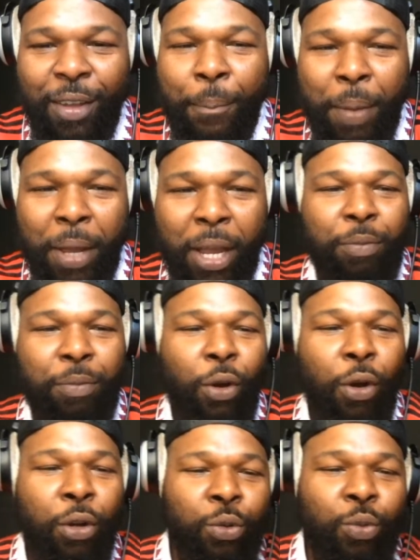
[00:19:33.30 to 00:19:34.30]
Big up to
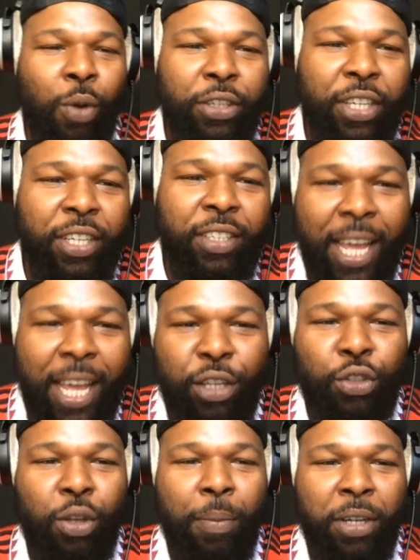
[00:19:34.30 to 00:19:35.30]
all you watching. Thank you
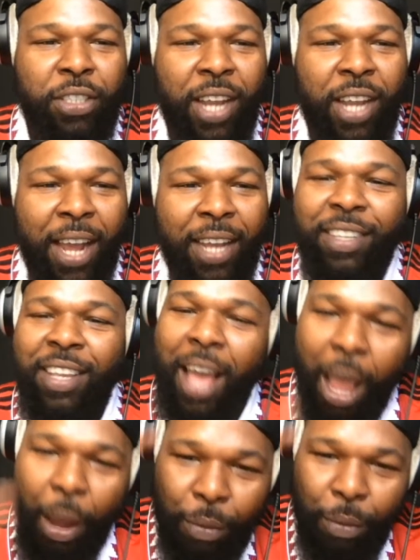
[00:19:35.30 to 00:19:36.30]
so much, guys.
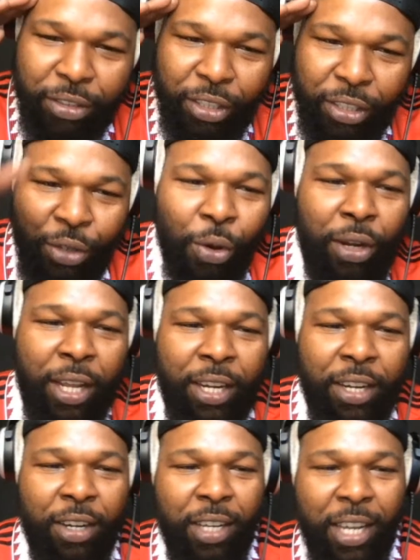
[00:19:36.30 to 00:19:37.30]
I will see you all
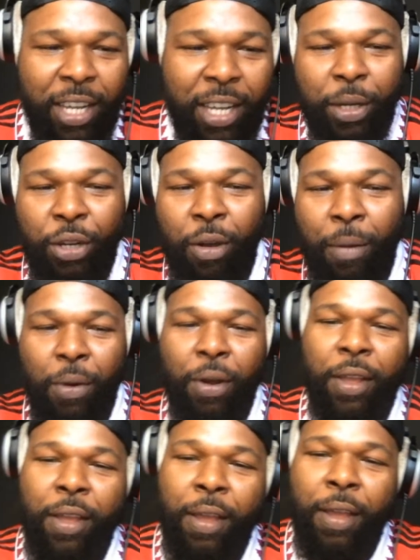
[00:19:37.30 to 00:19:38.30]
later. It's been your boy,
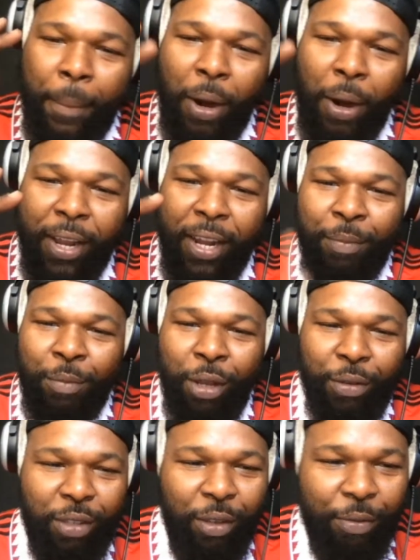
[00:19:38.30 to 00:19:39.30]
Mark, an
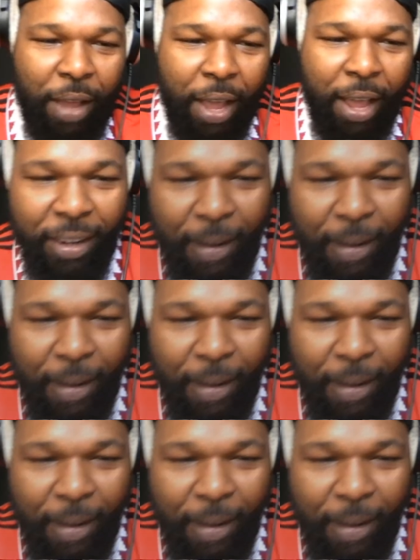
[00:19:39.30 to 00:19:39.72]
MUFC fan.